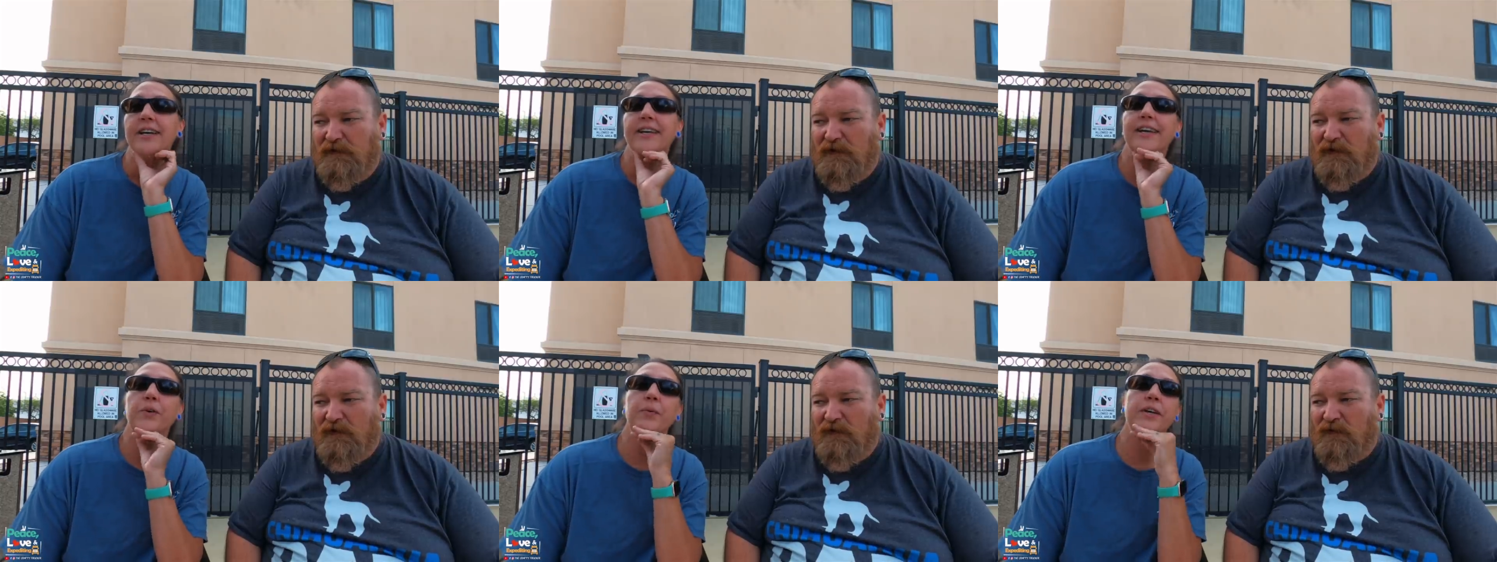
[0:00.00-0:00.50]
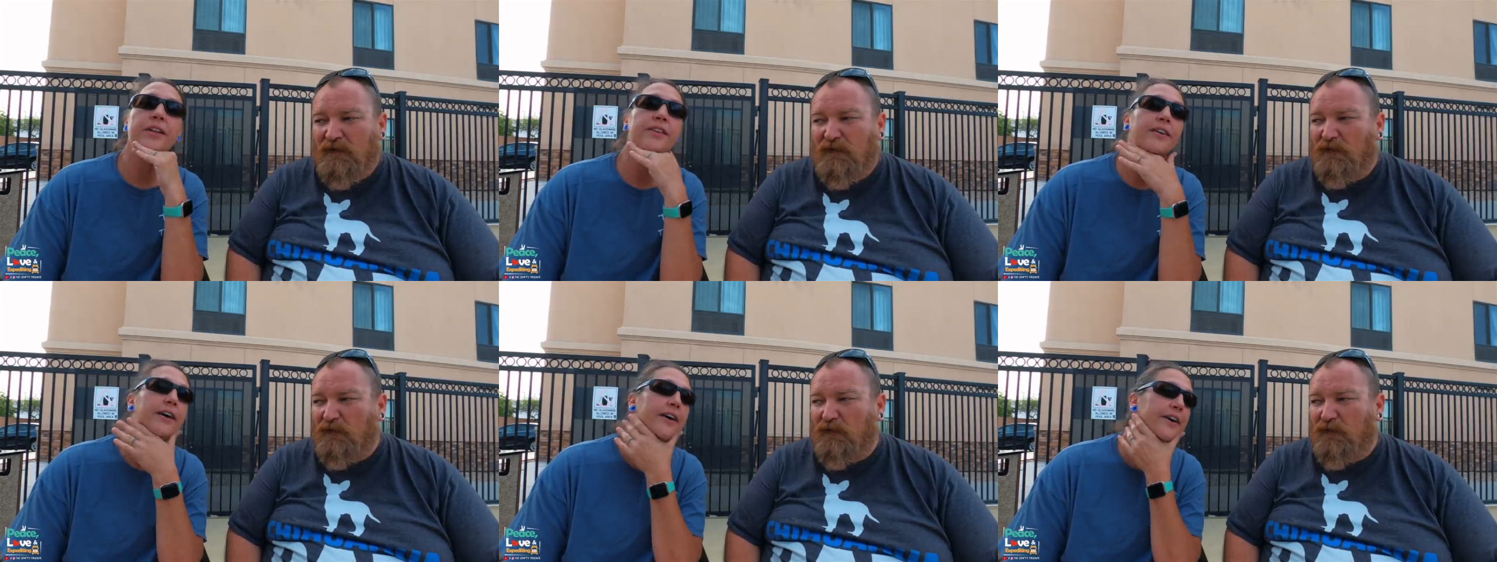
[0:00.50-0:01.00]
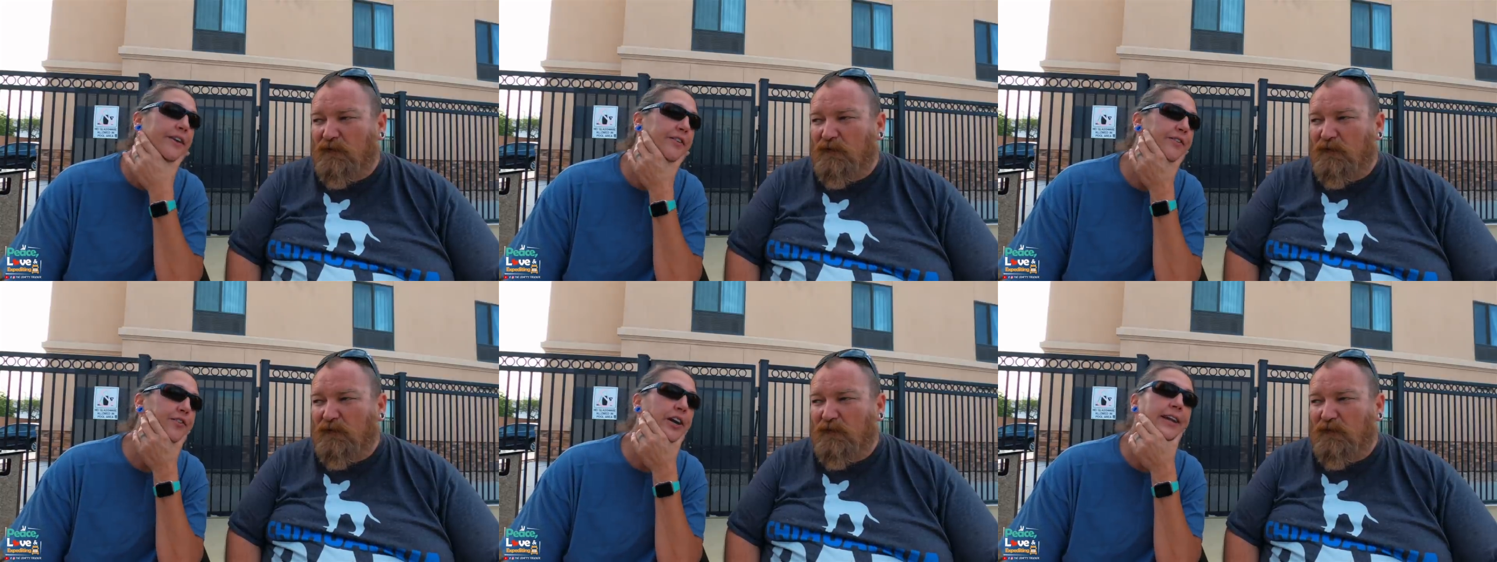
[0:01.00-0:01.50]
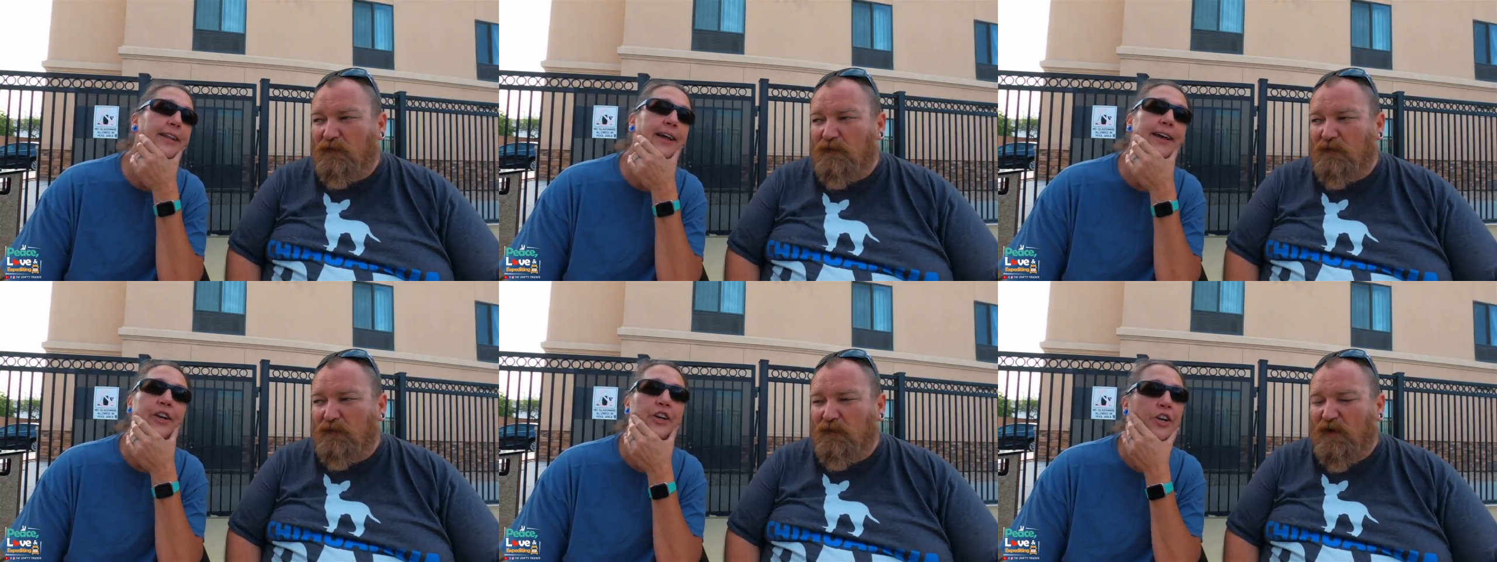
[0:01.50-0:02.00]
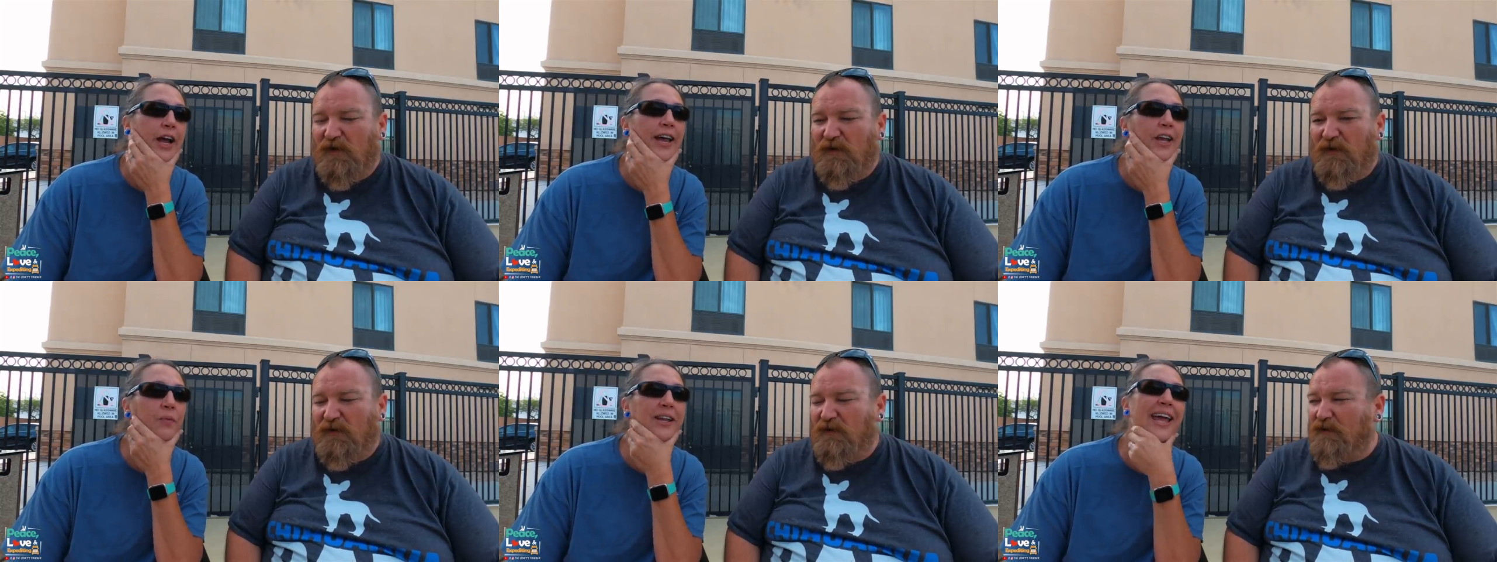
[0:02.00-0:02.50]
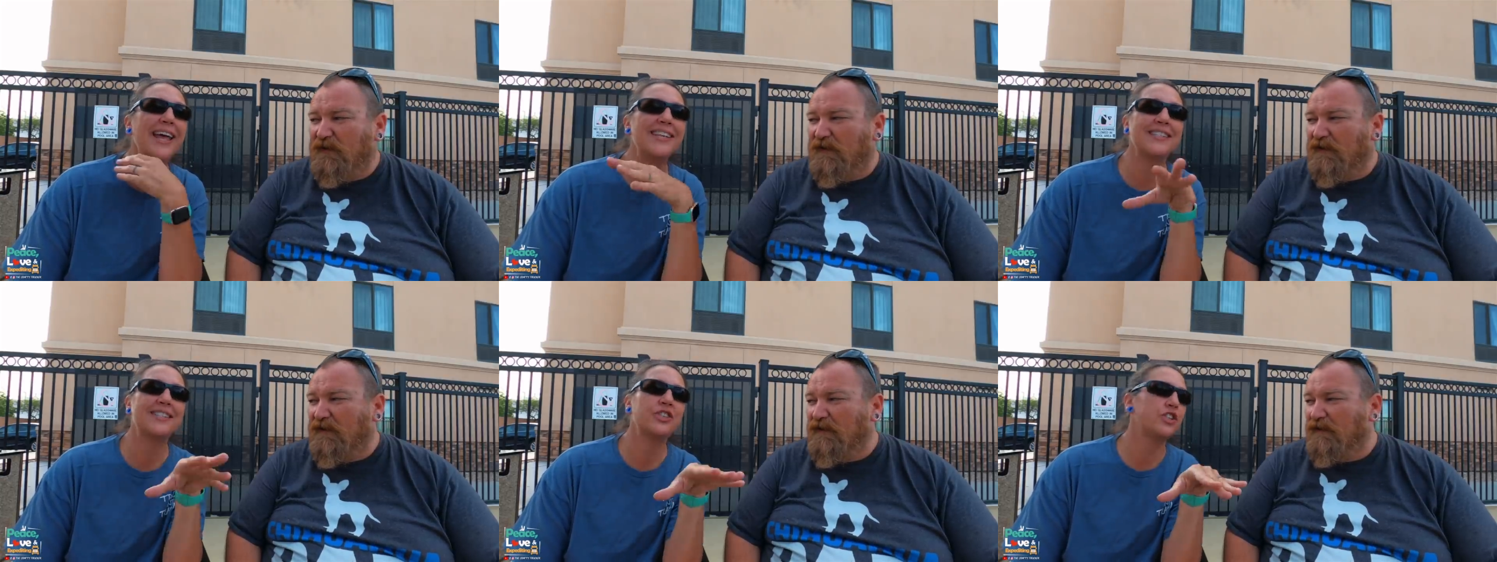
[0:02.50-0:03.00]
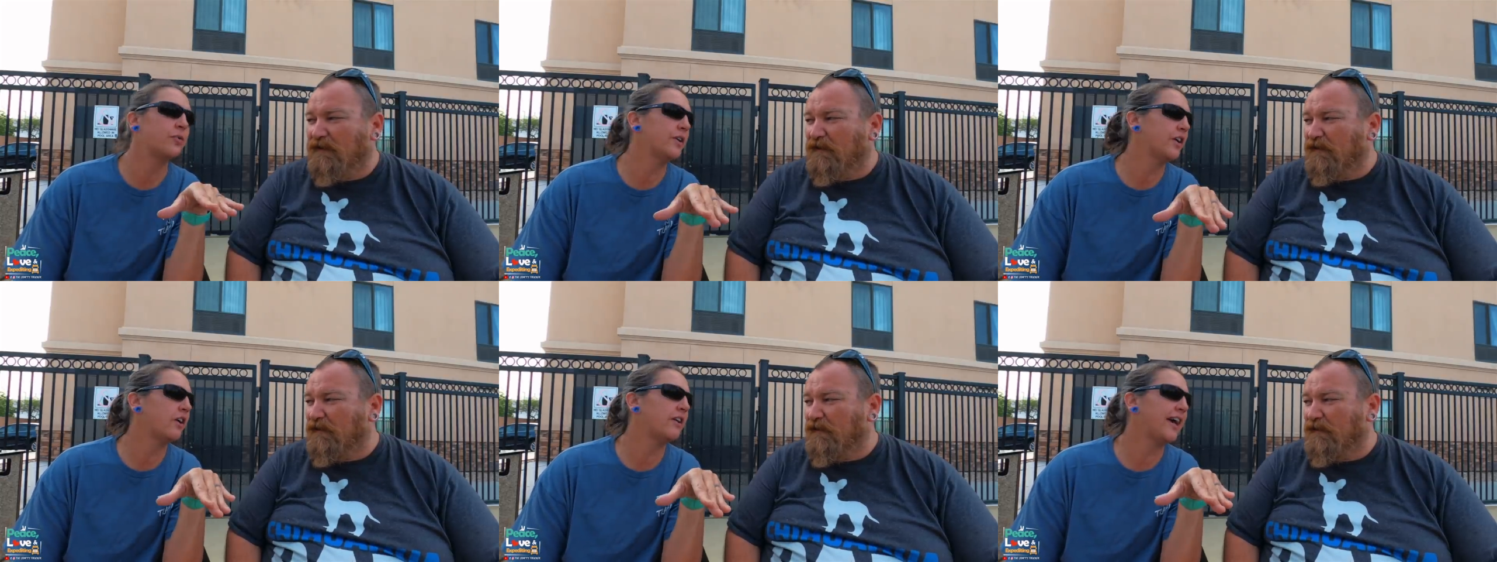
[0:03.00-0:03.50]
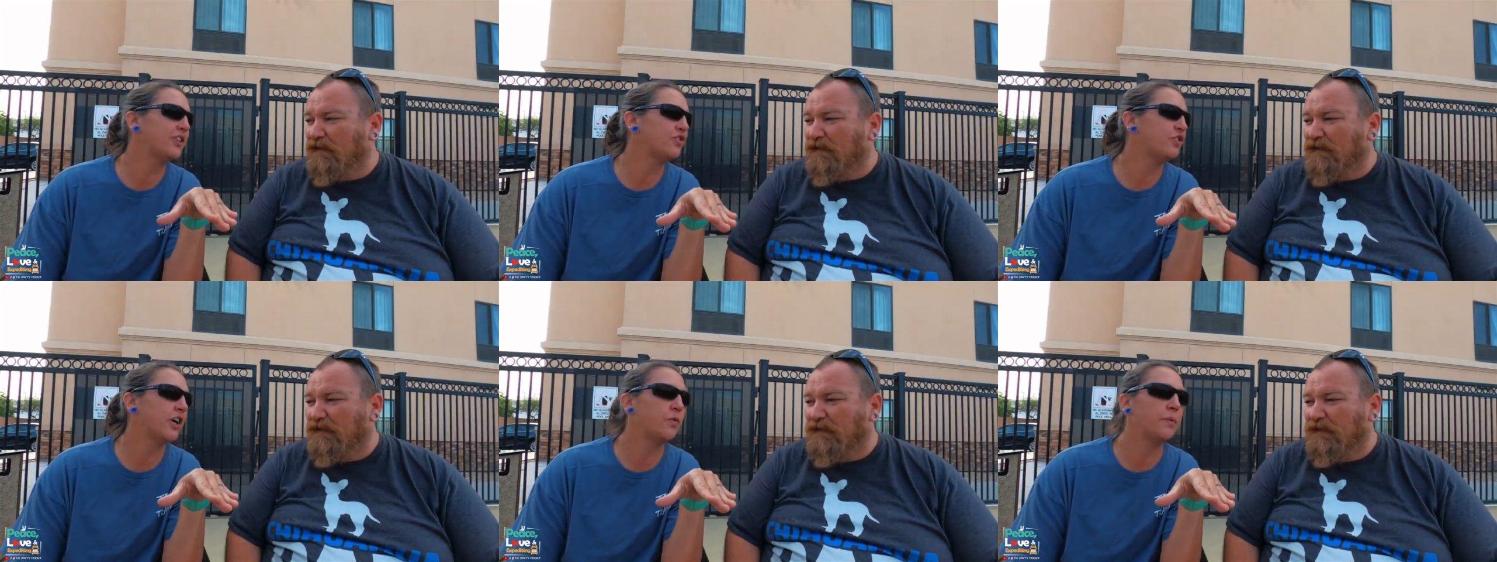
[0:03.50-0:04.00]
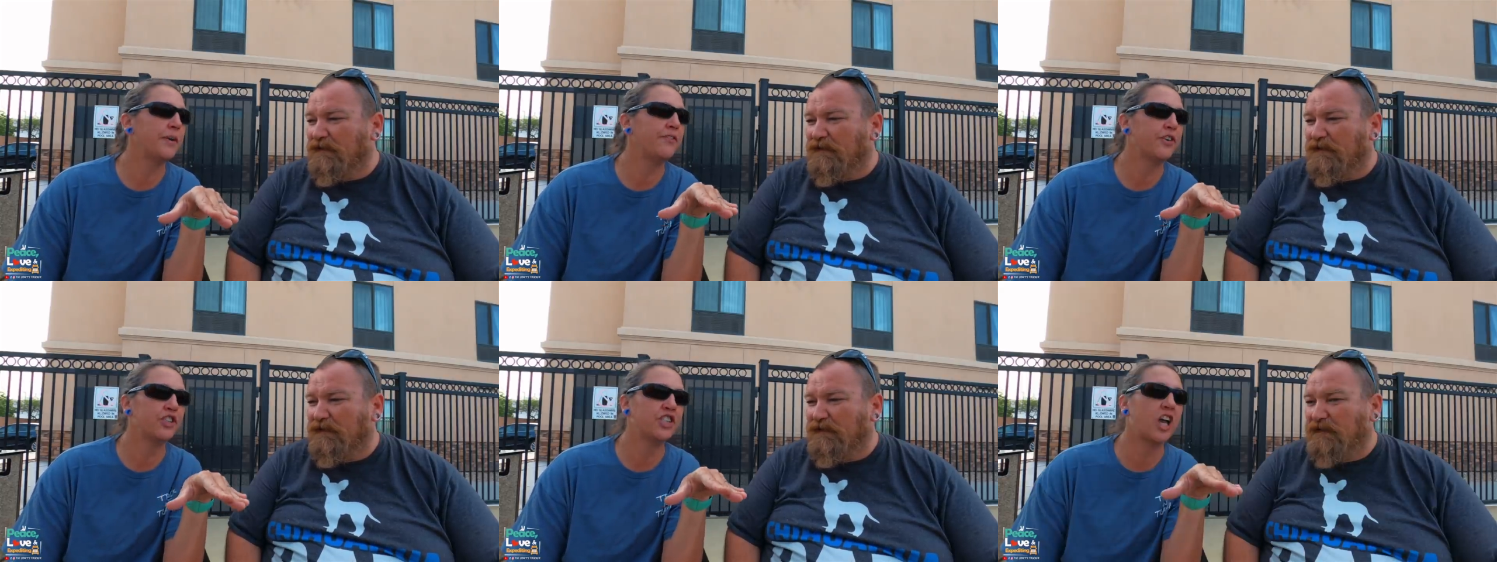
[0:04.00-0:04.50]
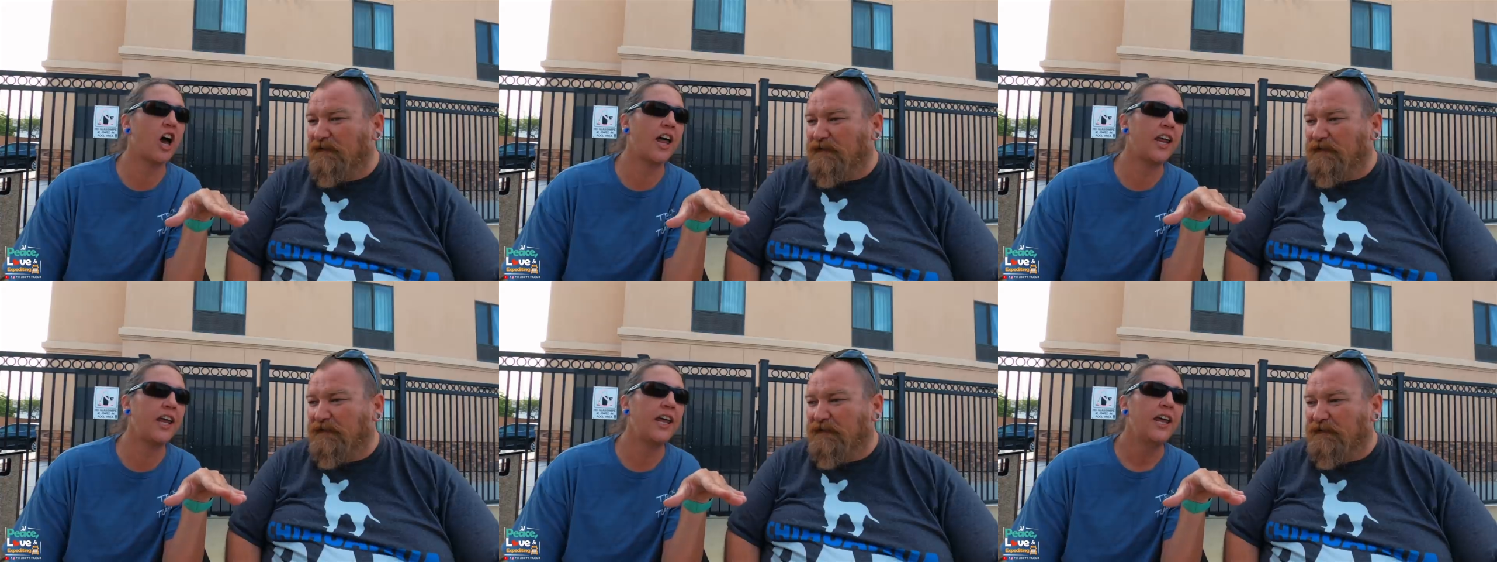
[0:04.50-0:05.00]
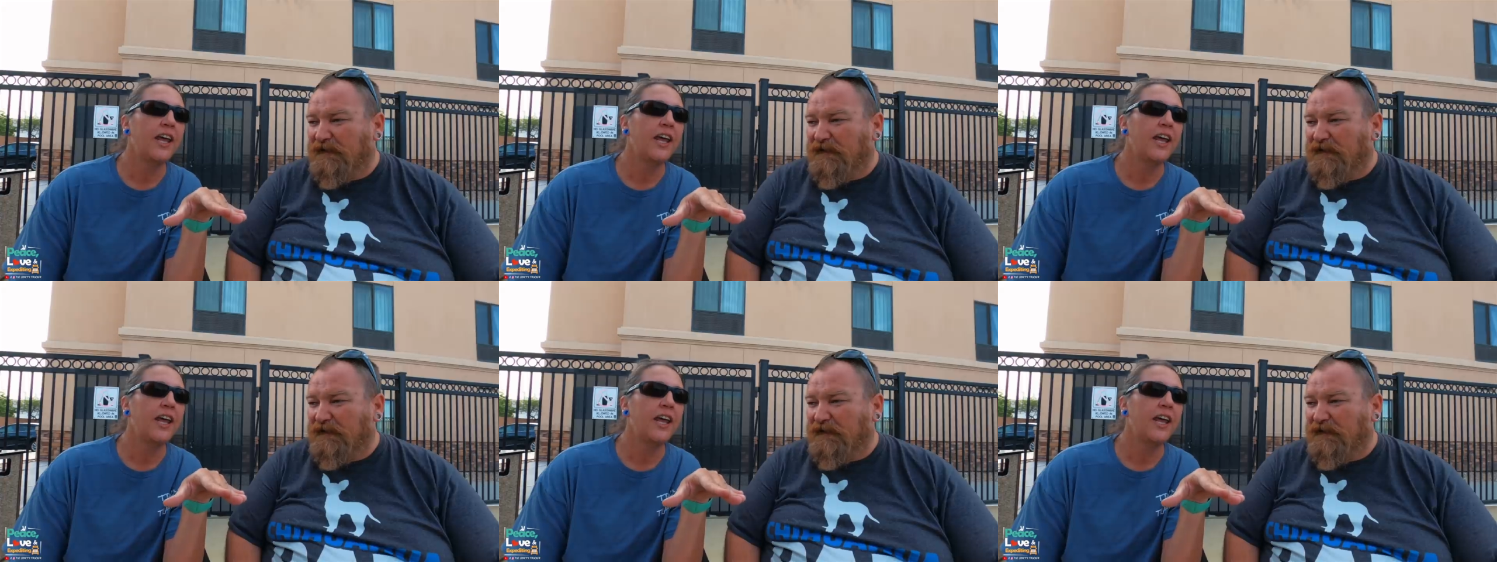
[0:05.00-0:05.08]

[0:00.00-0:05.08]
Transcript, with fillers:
Speaker 1: get with uh, Freightliner. I, we had this issue with our last truck when we first got it.